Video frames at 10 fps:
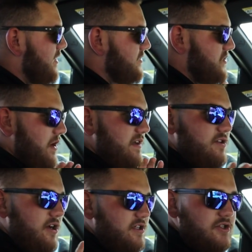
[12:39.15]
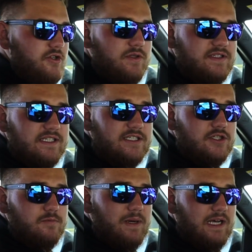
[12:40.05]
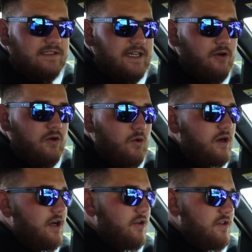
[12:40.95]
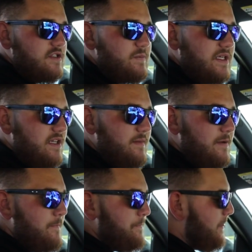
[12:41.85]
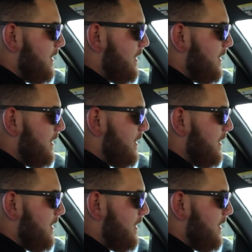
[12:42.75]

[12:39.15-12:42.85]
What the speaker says: So as long as you're doing 62 miles an hour or under the speed limit,